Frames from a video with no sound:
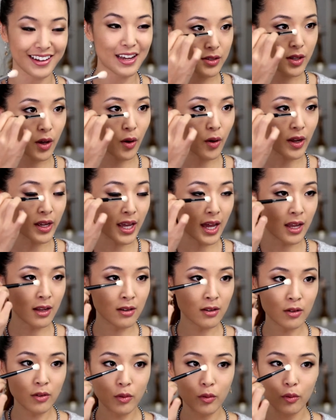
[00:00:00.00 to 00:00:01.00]
So
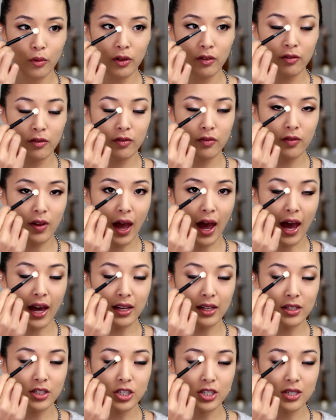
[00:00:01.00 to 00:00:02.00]
again, we've
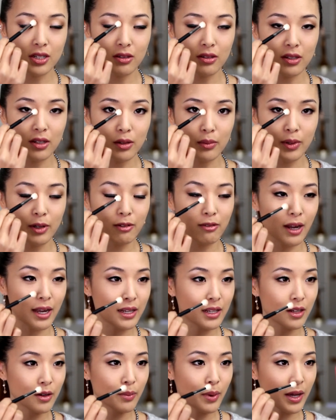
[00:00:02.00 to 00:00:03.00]
added just a little bit
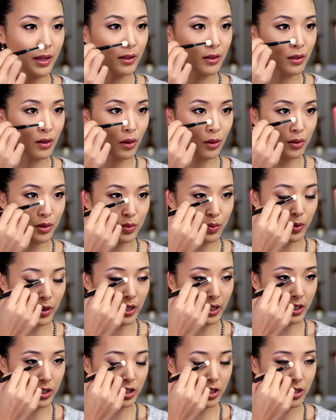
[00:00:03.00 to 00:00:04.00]
right here by the nose
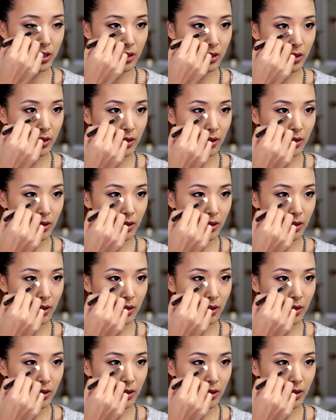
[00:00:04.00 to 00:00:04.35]
bridge,